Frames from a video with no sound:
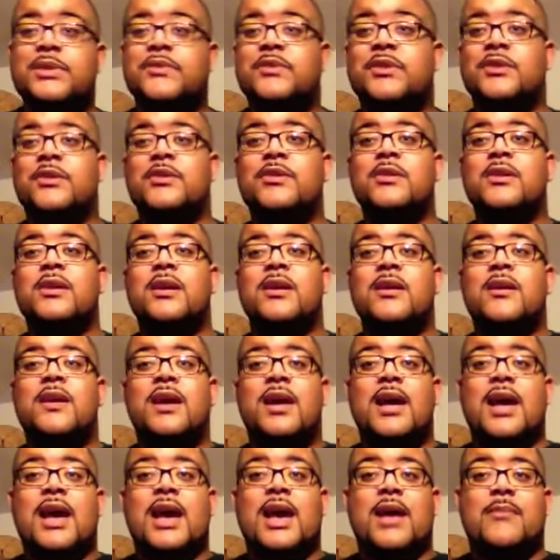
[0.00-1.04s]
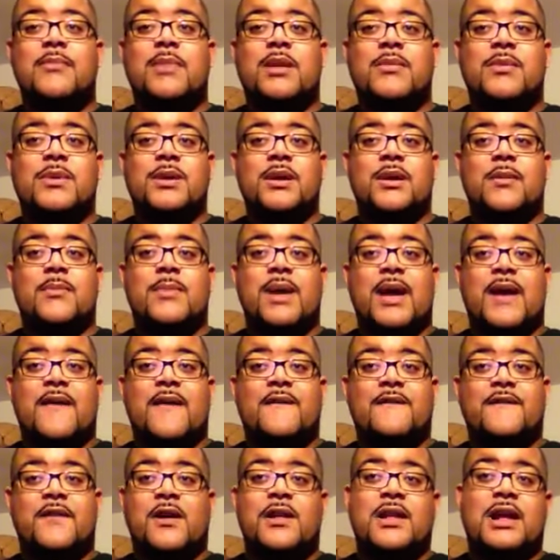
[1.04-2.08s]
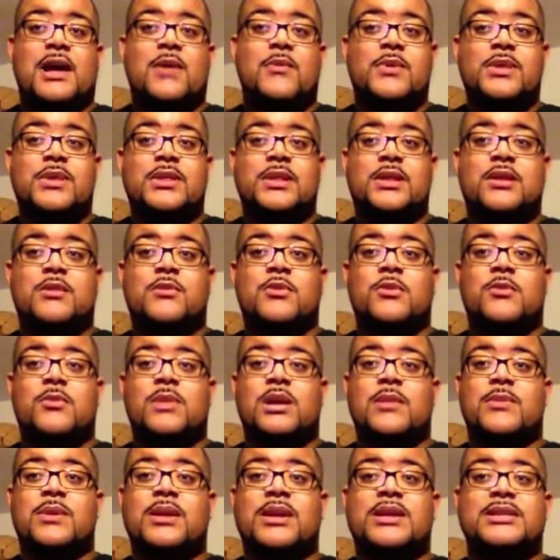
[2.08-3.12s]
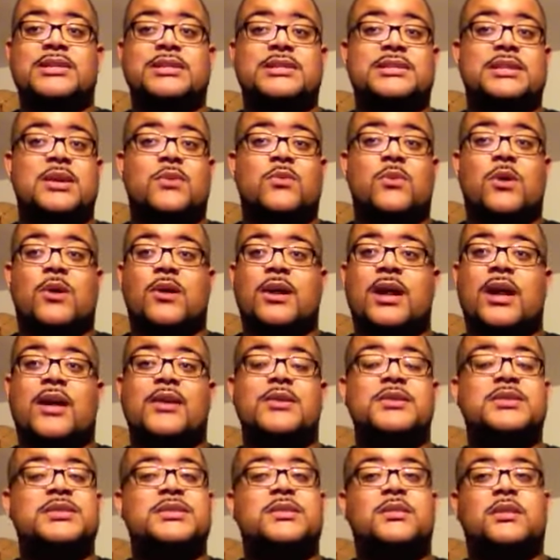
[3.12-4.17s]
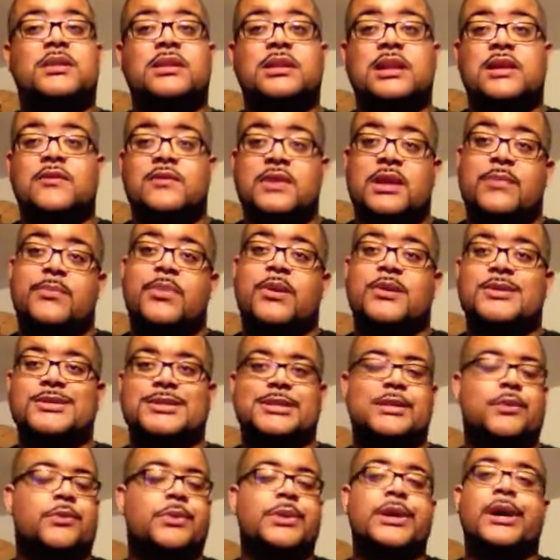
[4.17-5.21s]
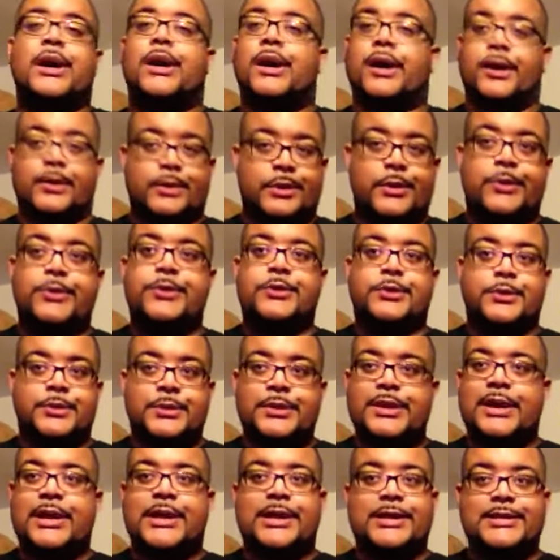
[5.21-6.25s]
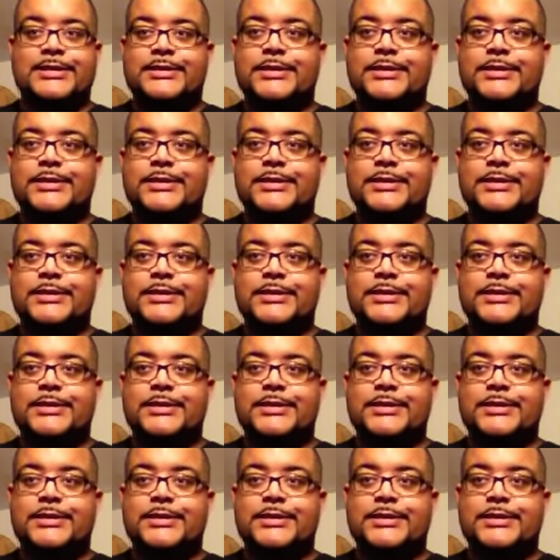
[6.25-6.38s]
Even though you had maybe a bad fallout with them or maybe it just didn't work out, you're still in love with that person, and we all go through that.